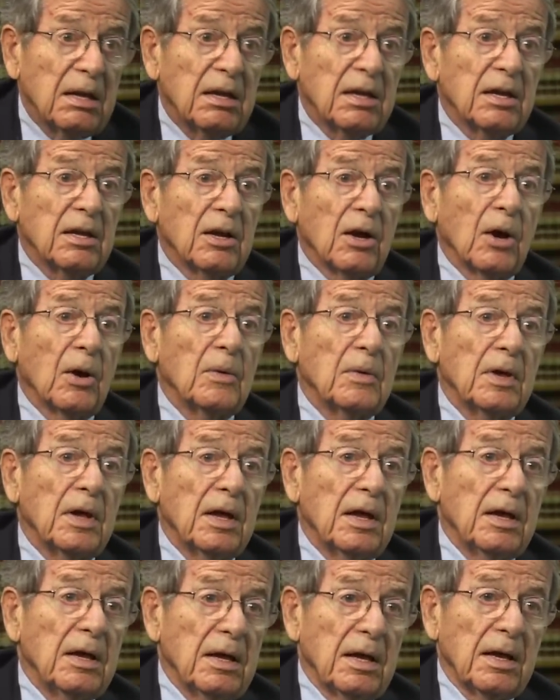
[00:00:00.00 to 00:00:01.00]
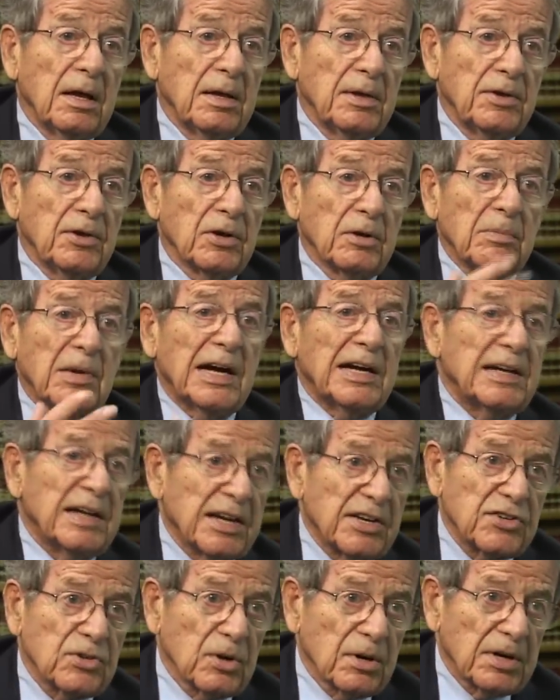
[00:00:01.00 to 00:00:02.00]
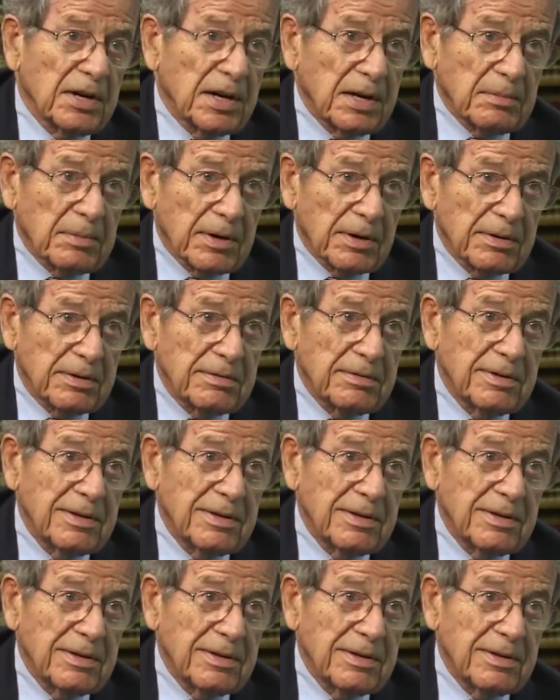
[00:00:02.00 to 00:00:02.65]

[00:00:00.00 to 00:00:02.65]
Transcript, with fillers: You know, you're my next door neighbor,